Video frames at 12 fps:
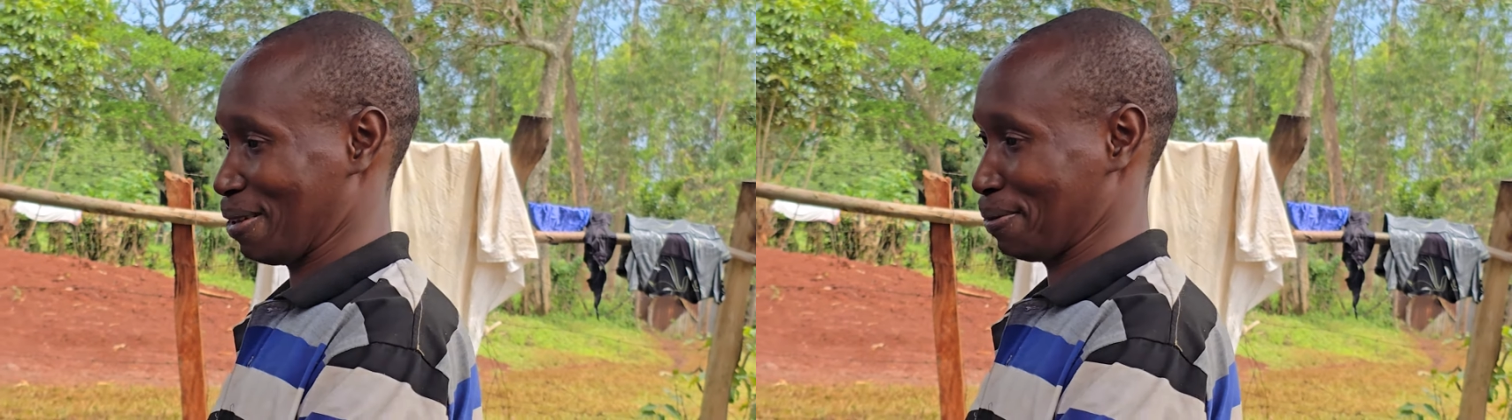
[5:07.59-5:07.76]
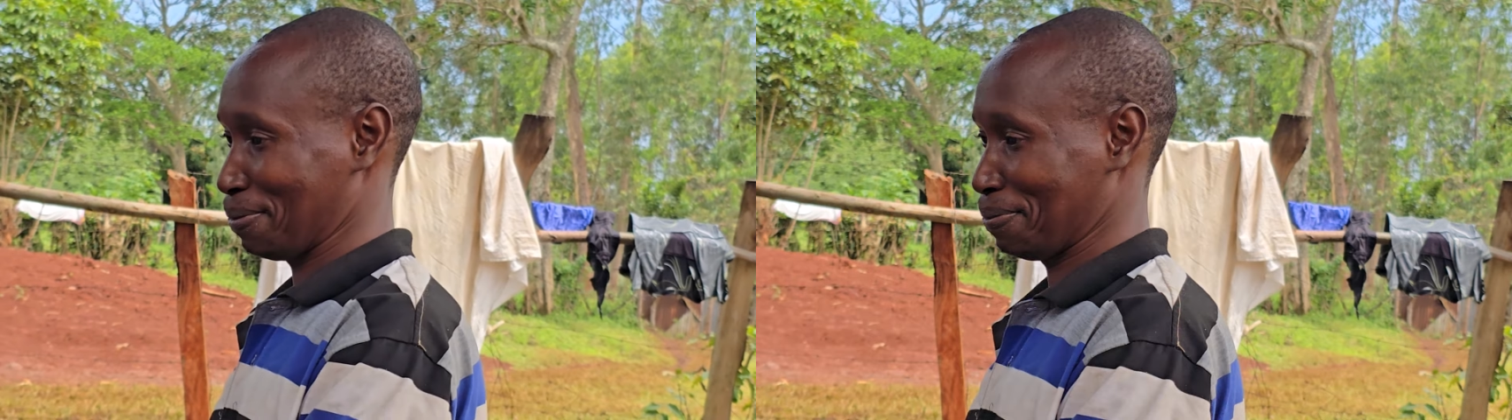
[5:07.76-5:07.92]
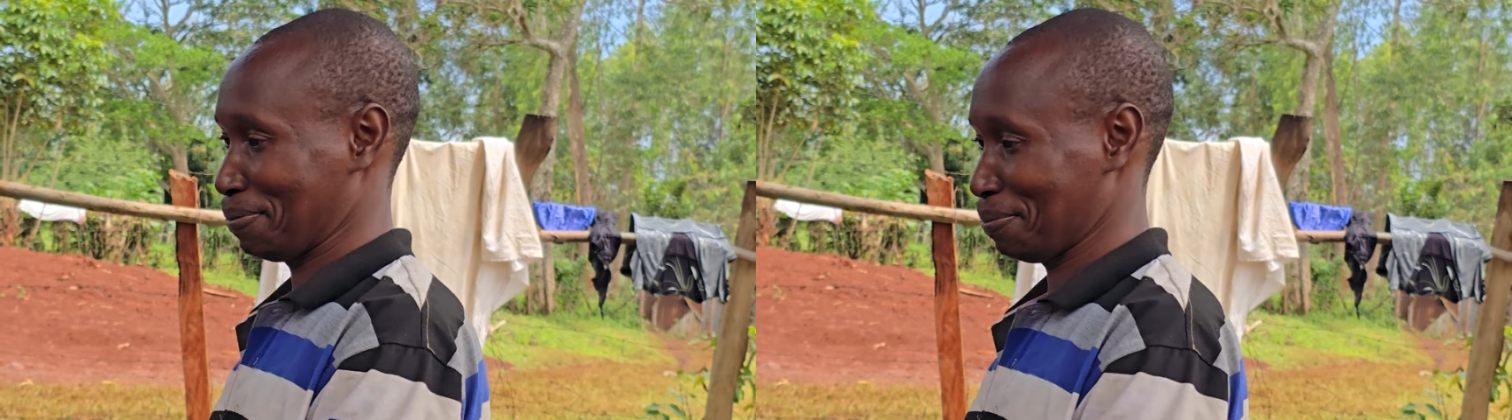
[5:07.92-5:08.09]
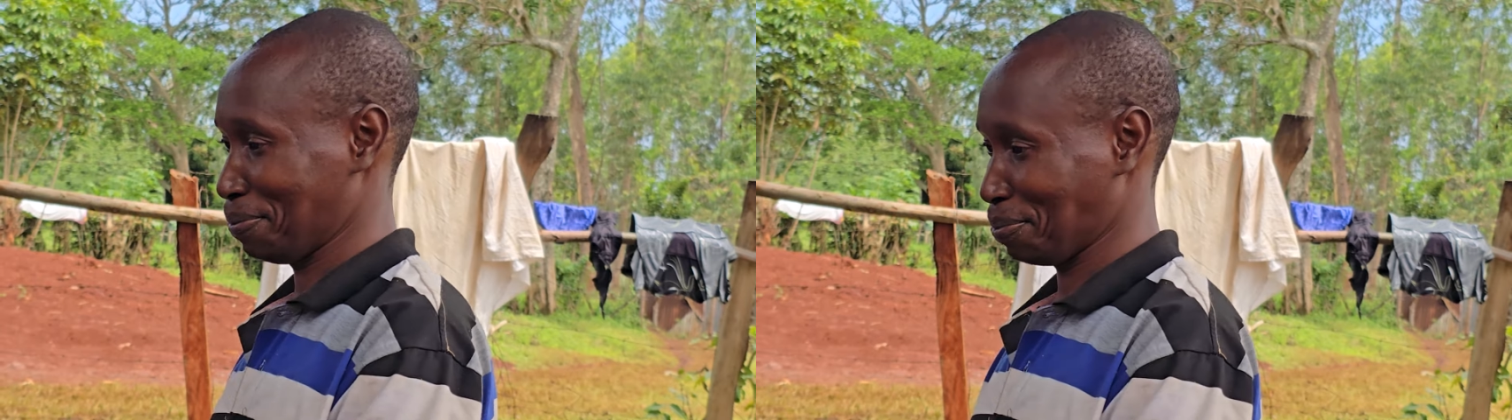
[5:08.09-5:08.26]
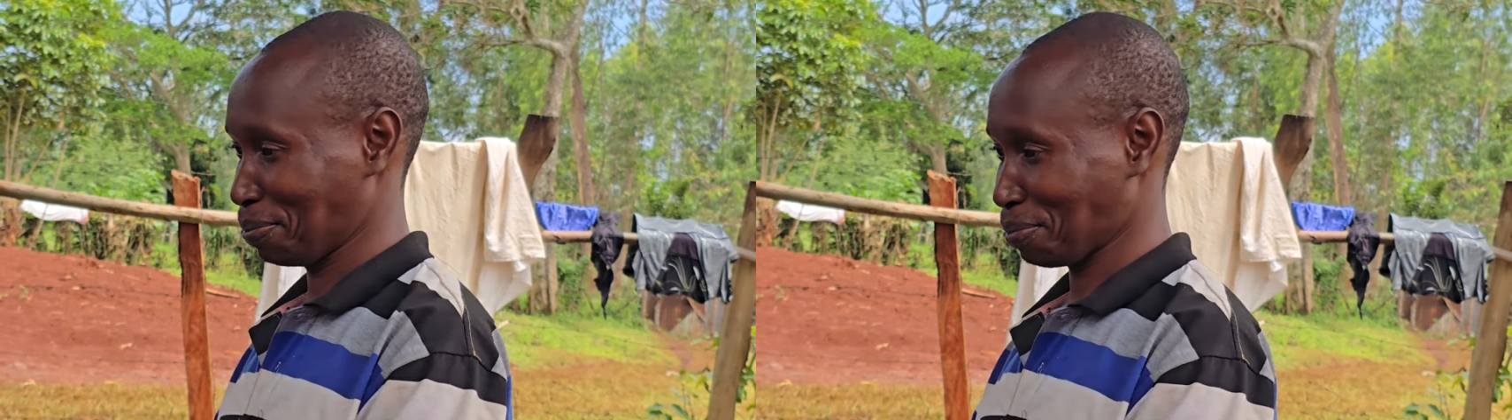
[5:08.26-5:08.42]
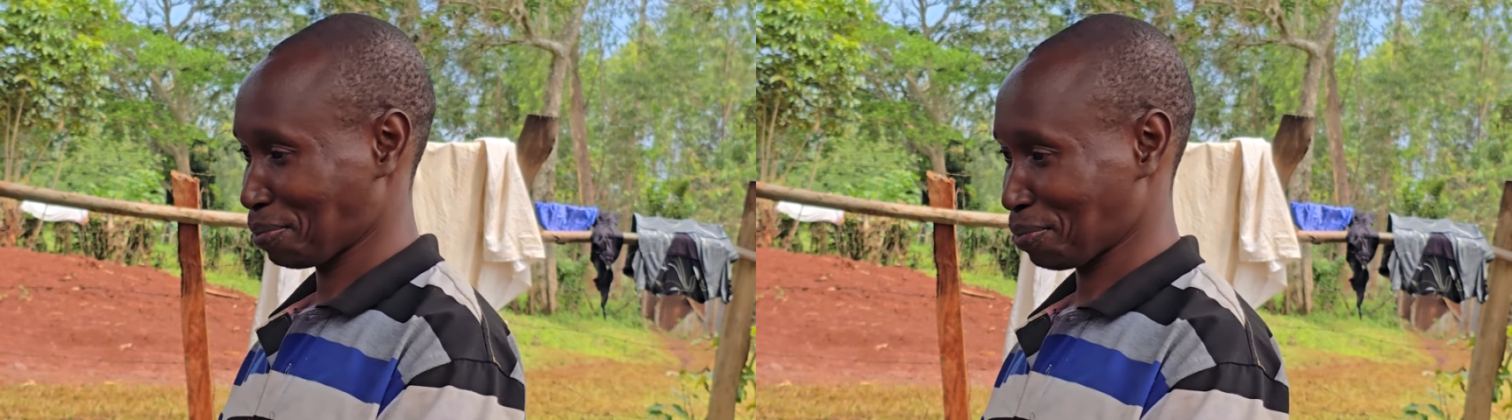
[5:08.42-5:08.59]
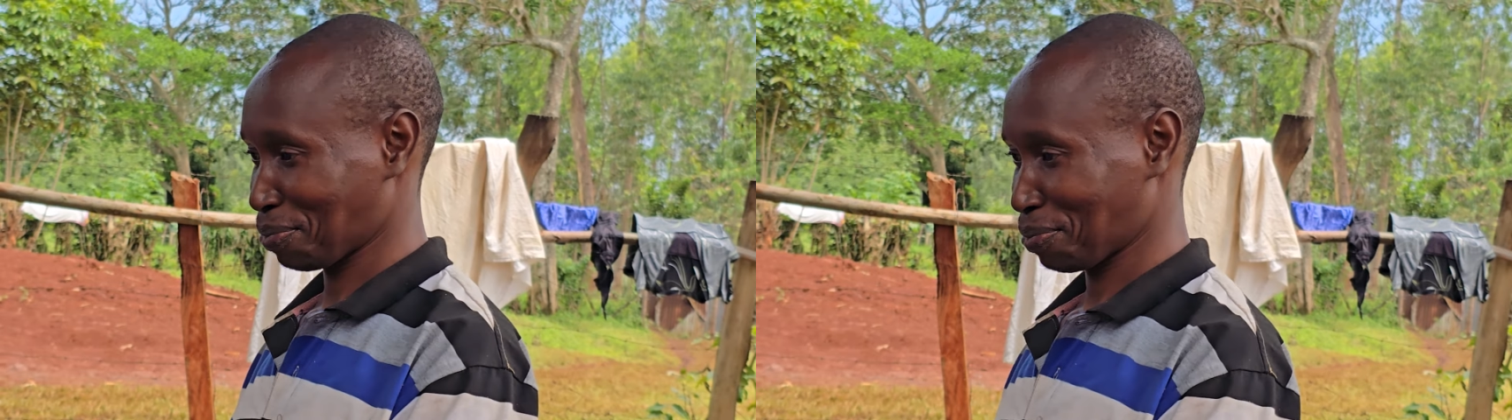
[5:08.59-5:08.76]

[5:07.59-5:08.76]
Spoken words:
in getting that